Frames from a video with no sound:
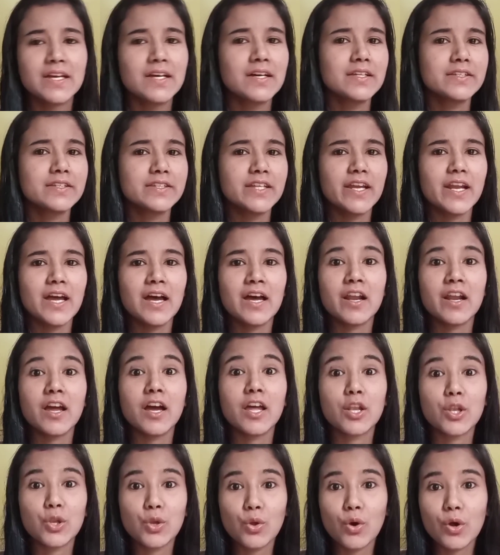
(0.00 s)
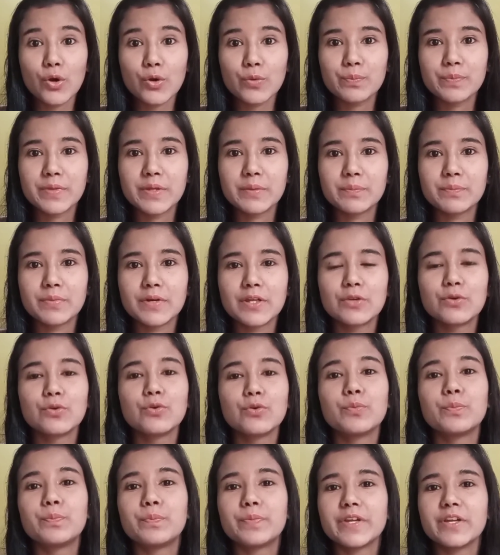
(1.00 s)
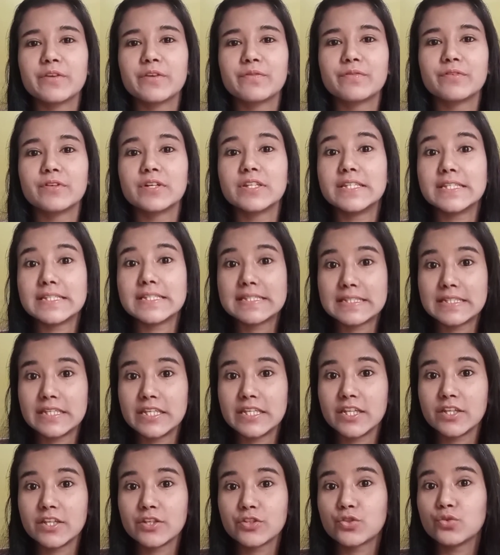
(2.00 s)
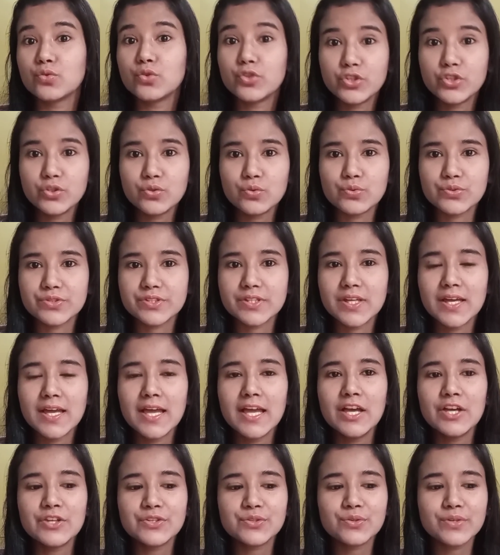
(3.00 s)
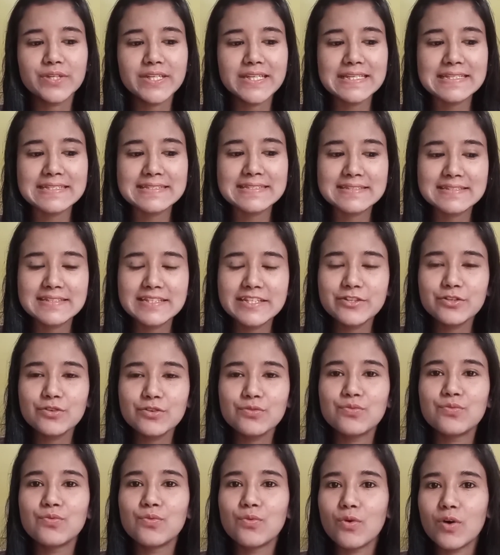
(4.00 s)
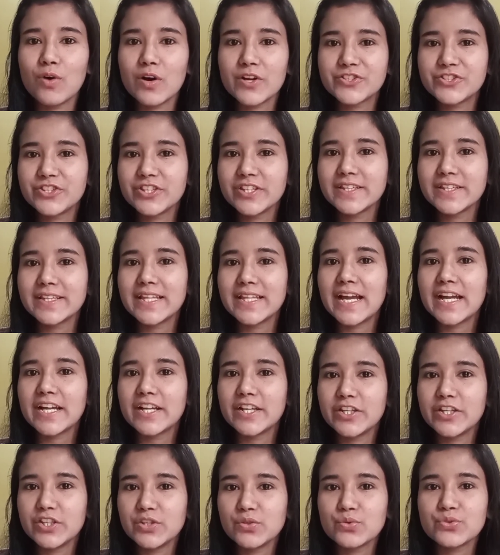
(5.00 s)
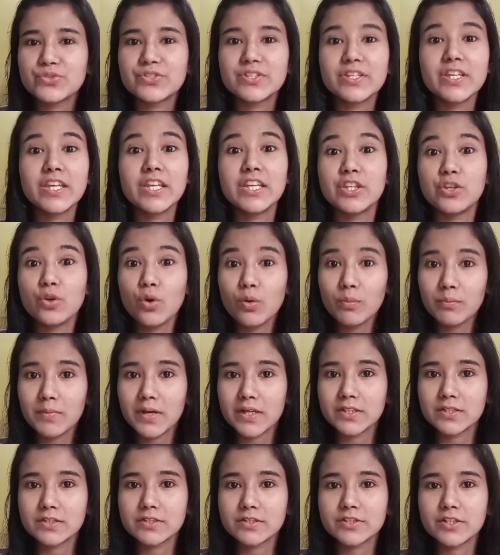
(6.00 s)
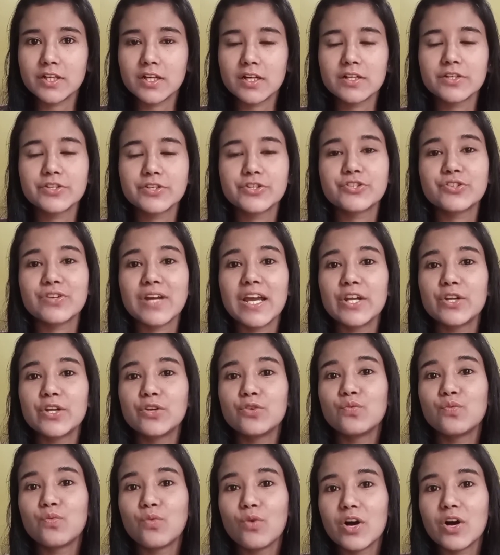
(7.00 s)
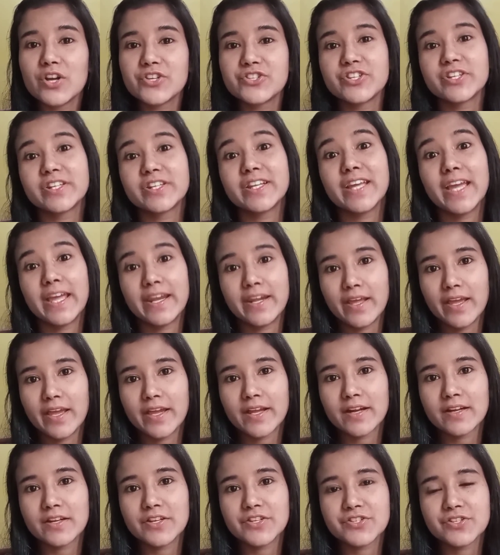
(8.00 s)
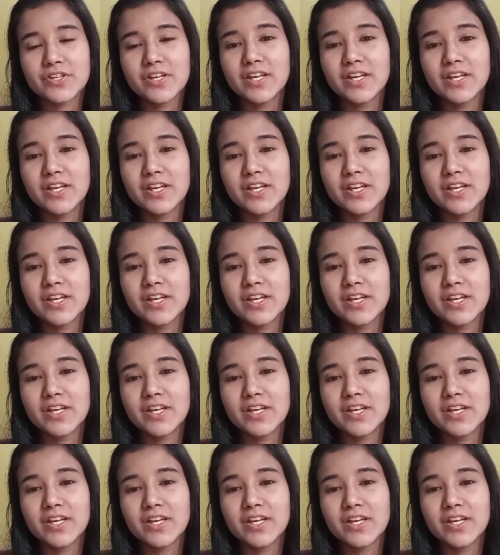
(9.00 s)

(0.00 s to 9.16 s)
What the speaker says: There are a lot of people who prefer listening to news. So instead of watching that news in your mother tongue, try to watch it in English.